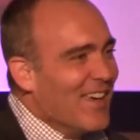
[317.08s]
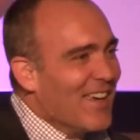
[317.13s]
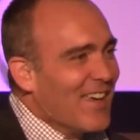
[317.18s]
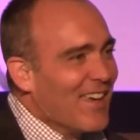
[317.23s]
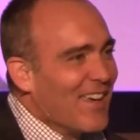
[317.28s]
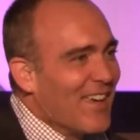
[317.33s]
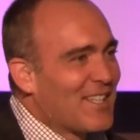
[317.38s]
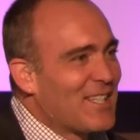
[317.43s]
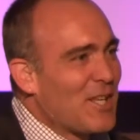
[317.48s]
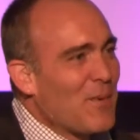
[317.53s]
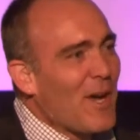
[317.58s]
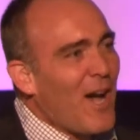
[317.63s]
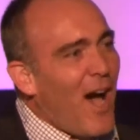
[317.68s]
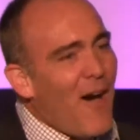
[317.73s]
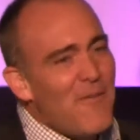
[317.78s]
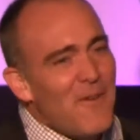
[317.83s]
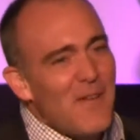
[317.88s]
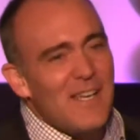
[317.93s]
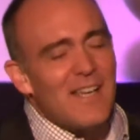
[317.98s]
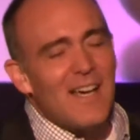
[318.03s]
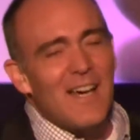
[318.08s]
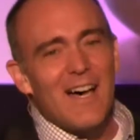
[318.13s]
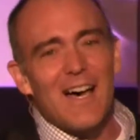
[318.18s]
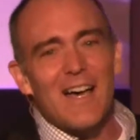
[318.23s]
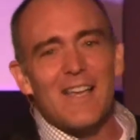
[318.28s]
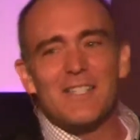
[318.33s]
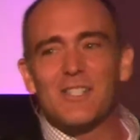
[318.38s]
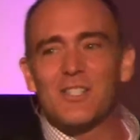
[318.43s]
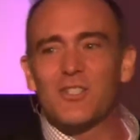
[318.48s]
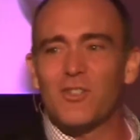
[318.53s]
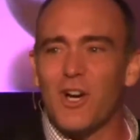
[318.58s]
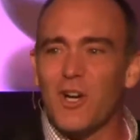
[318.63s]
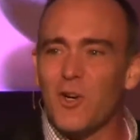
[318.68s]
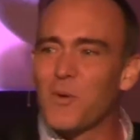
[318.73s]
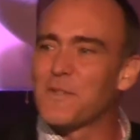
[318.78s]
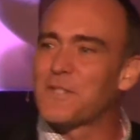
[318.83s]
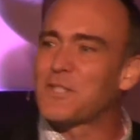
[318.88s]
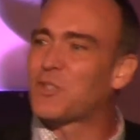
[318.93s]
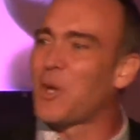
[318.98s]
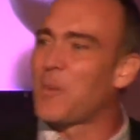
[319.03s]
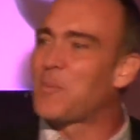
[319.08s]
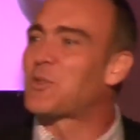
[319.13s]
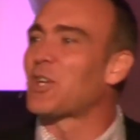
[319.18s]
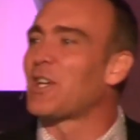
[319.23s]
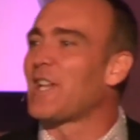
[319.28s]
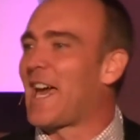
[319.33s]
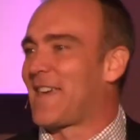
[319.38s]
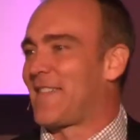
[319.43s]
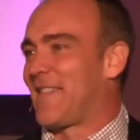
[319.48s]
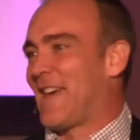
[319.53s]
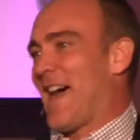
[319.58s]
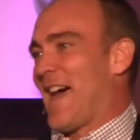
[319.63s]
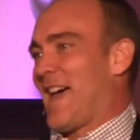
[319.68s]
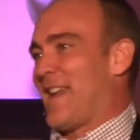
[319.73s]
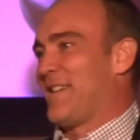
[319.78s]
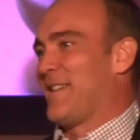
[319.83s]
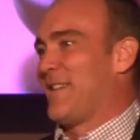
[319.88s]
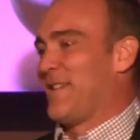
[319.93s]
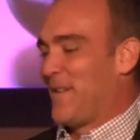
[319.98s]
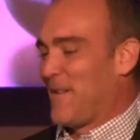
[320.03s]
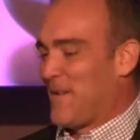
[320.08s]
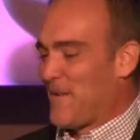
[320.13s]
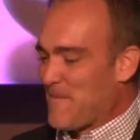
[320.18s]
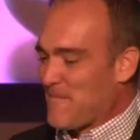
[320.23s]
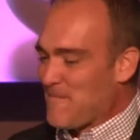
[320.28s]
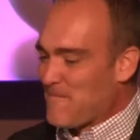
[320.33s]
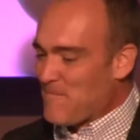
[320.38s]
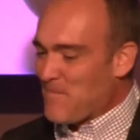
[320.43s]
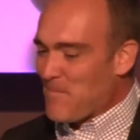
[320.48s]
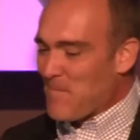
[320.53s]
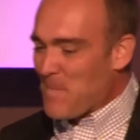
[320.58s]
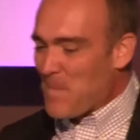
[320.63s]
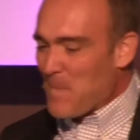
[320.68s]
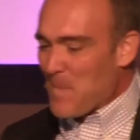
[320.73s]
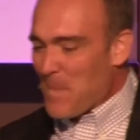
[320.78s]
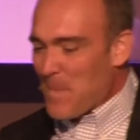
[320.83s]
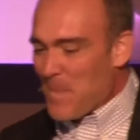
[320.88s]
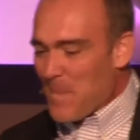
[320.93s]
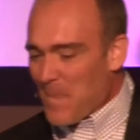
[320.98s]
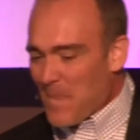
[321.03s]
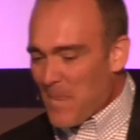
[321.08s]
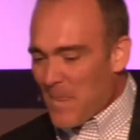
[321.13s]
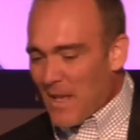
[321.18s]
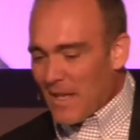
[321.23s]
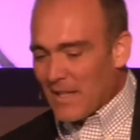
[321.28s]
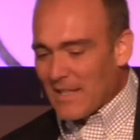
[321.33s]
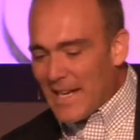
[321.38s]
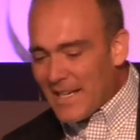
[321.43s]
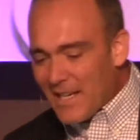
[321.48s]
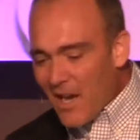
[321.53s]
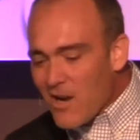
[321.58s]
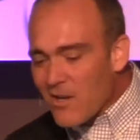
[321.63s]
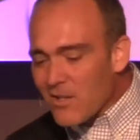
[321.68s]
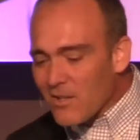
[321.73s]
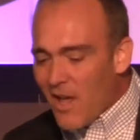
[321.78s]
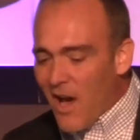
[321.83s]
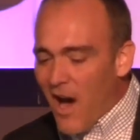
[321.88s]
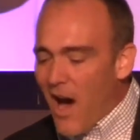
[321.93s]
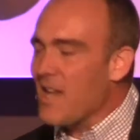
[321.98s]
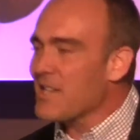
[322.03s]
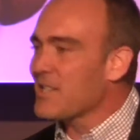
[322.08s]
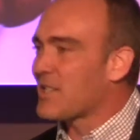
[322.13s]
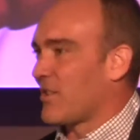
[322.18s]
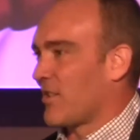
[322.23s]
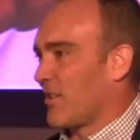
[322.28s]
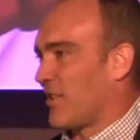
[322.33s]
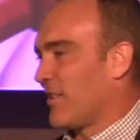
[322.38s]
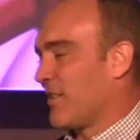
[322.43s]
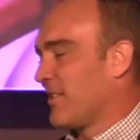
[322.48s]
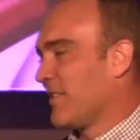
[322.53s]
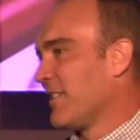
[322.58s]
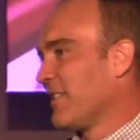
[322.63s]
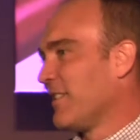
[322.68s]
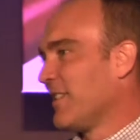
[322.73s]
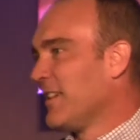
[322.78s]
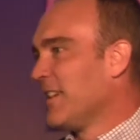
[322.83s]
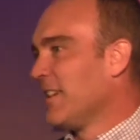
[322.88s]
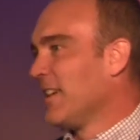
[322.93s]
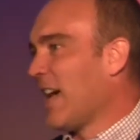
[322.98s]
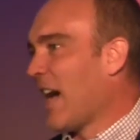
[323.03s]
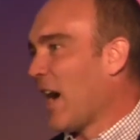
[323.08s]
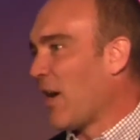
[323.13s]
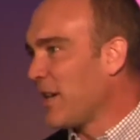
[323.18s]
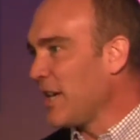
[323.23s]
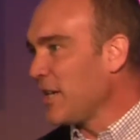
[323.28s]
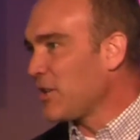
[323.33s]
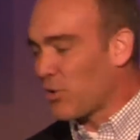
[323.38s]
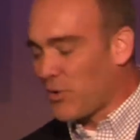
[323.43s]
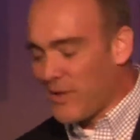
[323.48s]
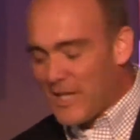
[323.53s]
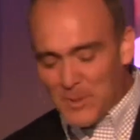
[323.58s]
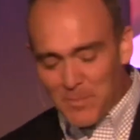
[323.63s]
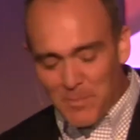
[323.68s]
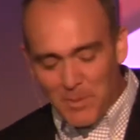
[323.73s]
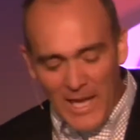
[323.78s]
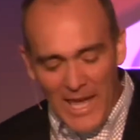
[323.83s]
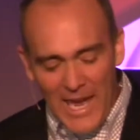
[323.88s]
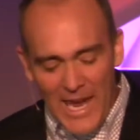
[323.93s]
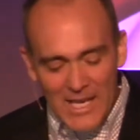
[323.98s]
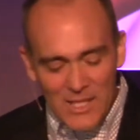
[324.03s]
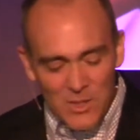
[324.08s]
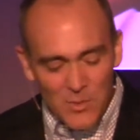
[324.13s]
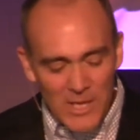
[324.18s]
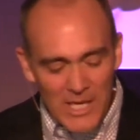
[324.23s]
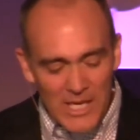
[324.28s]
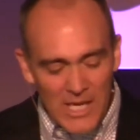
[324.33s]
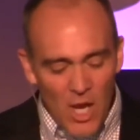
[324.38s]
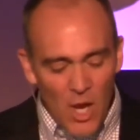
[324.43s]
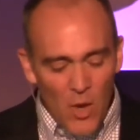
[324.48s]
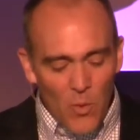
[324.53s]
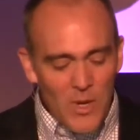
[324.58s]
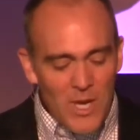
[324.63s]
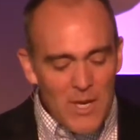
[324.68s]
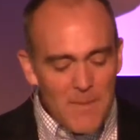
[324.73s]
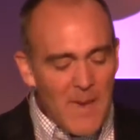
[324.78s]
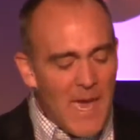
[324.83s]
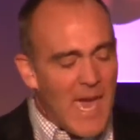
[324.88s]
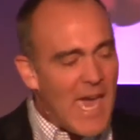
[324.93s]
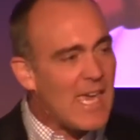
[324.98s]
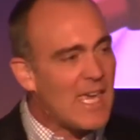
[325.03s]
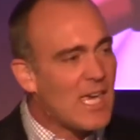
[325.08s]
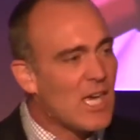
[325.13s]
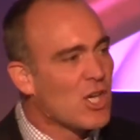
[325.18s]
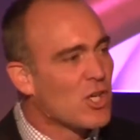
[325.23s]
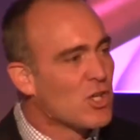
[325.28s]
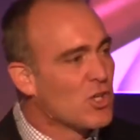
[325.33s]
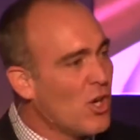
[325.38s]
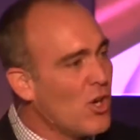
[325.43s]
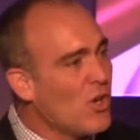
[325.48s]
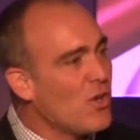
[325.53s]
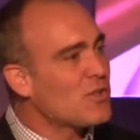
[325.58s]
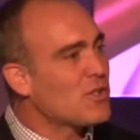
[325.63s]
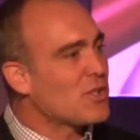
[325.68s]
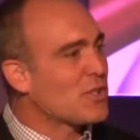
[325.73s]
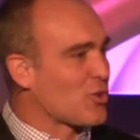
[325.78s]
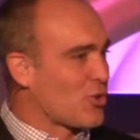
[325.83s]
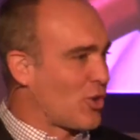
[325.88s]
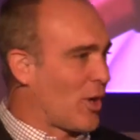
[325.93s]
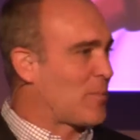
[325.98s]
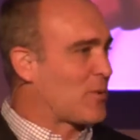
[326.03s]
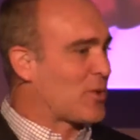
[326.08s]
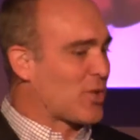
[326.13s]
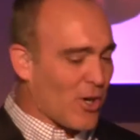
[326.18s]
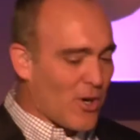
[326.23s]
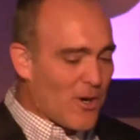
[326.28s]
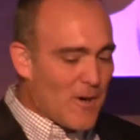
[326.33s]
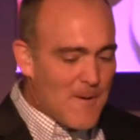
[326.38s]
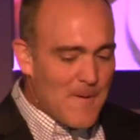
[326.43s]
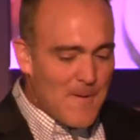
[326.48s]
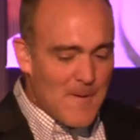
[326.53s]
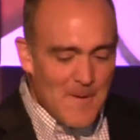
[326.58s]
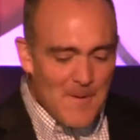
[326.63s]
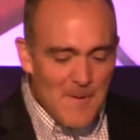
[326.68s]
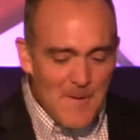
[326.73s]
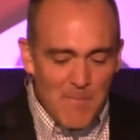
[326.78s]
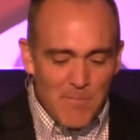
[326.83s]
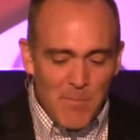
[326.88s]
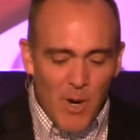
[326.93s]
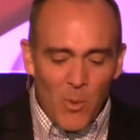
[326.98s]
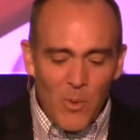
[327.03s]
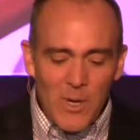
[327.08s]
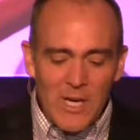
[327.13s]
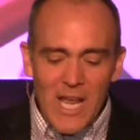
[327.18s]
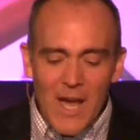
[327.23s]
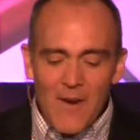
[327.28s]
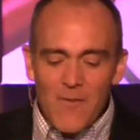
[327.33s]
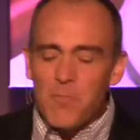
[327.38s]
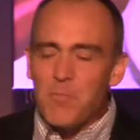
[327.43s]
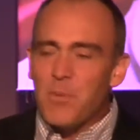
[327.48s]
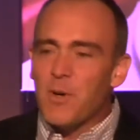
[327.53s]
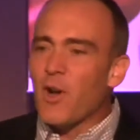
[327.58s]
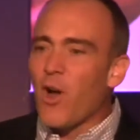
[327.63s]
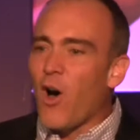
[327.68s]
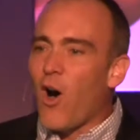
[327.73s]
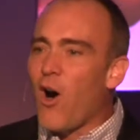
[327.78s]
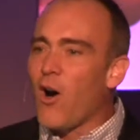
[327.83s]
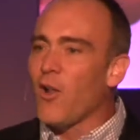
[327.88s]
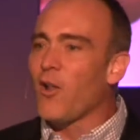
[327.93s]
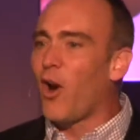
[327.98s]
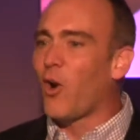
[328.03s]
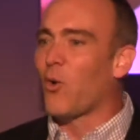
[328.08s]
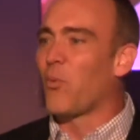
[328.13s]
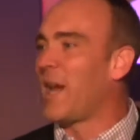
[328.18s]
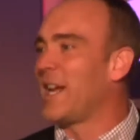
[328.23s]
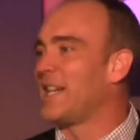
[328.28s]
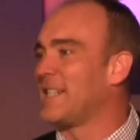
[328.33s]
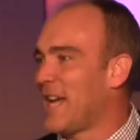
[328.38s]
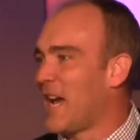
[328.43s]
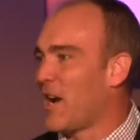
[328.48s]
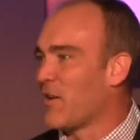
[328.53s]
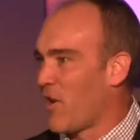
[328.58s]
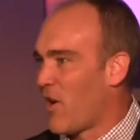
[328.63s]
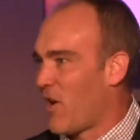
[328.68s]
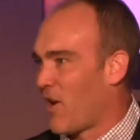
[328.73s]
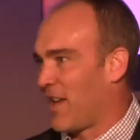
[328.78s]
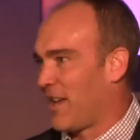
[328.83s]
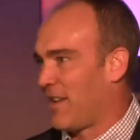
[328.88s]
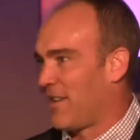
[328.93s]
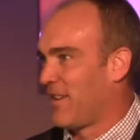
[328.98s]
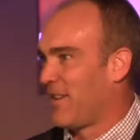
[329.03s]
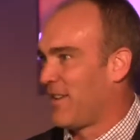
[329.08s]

you see, we often uh, struggle with scripture like that. Like Uncle Oscar, how he treats planes, we, we may use scripture but we never put all our weight down on it.